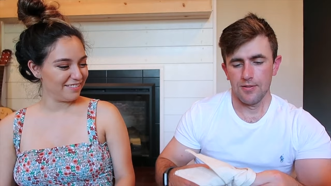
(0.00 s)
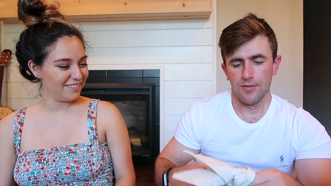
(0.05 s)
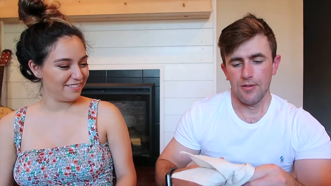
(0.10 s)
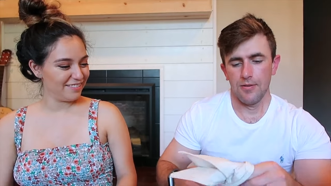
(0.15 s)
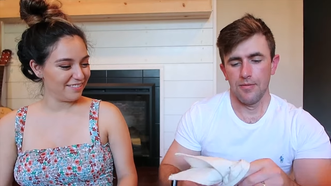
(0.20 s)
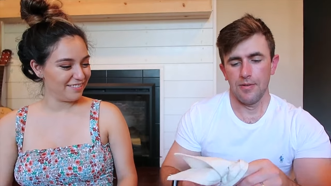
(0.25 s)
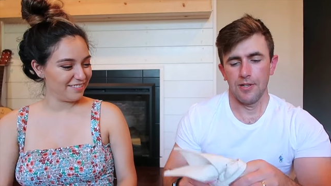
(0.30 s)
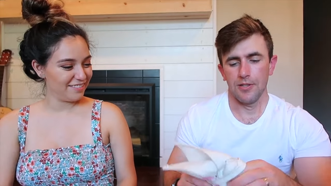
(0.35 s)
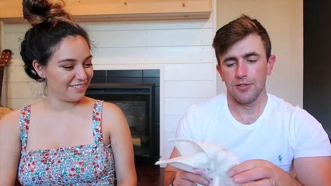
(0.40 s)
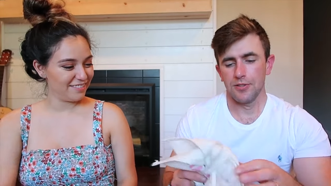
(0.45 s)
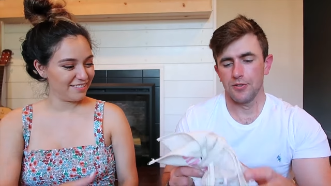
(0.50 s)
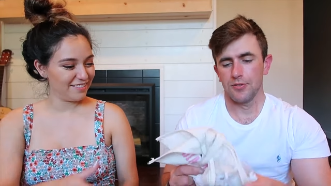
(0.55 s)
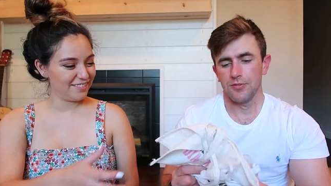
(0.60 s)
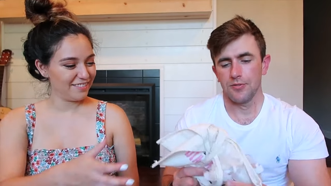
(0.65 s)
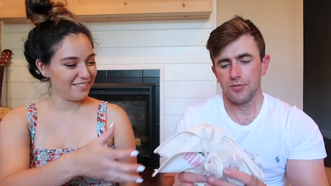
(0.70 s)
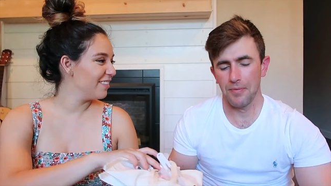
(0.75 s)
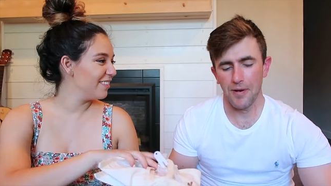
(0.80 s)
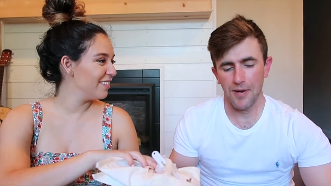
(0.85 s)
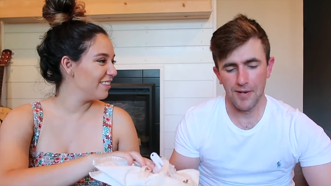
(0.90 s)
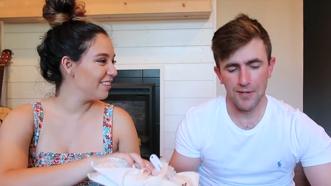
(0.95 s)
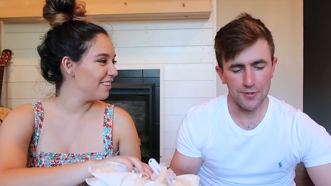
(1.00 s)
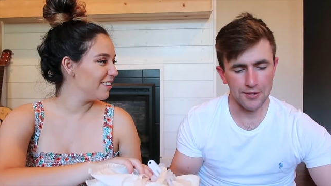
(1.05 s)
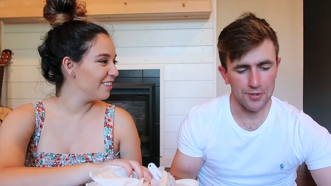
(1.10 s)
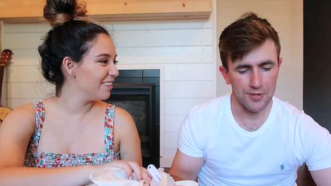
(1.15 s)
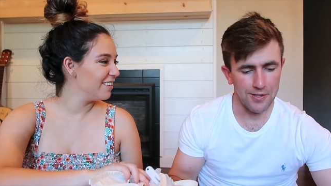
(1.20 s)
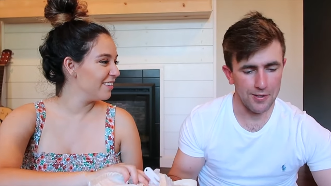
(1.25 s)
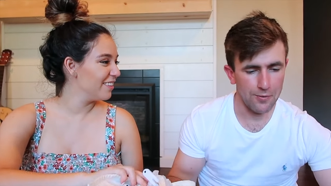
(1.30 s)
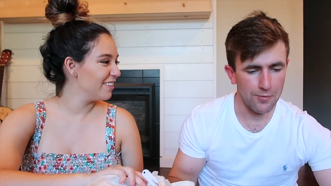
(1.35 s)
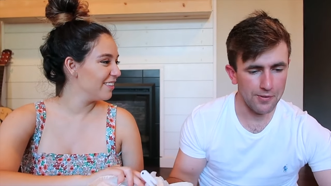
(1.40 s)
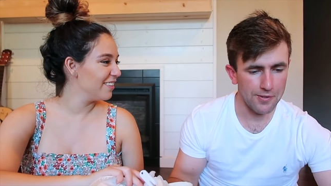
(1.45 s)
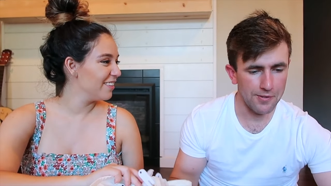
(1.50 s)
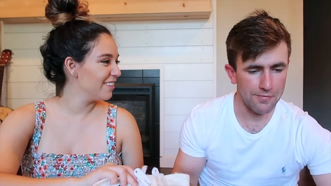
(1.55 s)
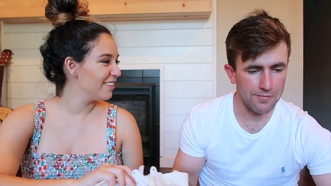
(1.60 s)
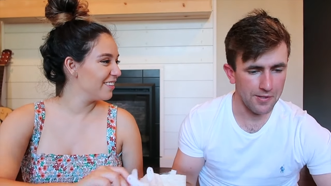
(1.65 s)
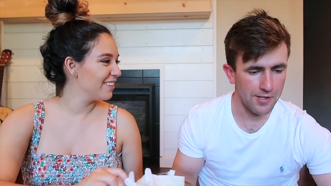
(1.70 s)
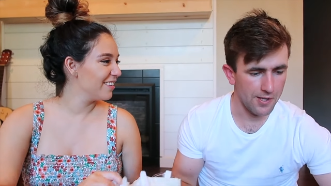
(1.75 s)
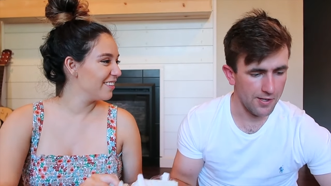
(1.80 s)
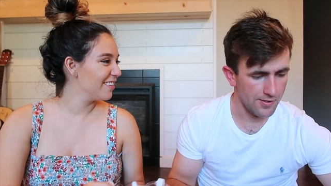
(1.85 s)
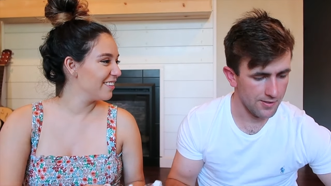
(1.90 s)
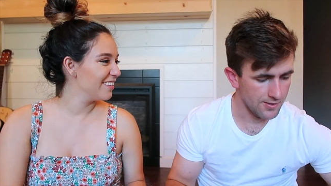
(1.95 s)
Speaker 1: So I'm gonna potty train her really
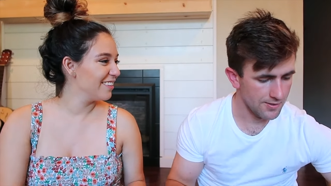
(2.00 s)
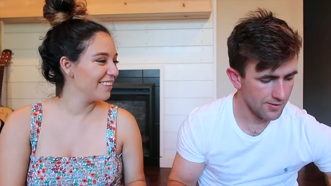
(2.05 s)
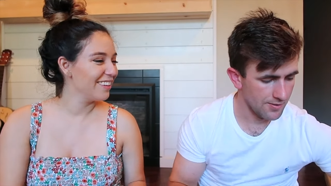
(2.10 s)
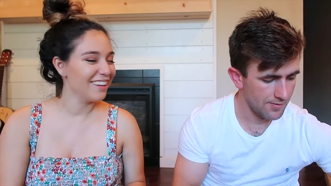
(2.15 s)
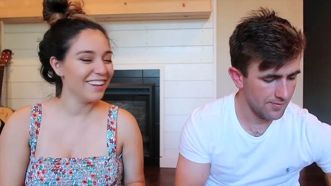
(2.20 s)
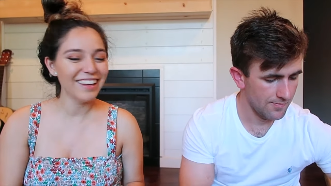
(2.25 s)
fast.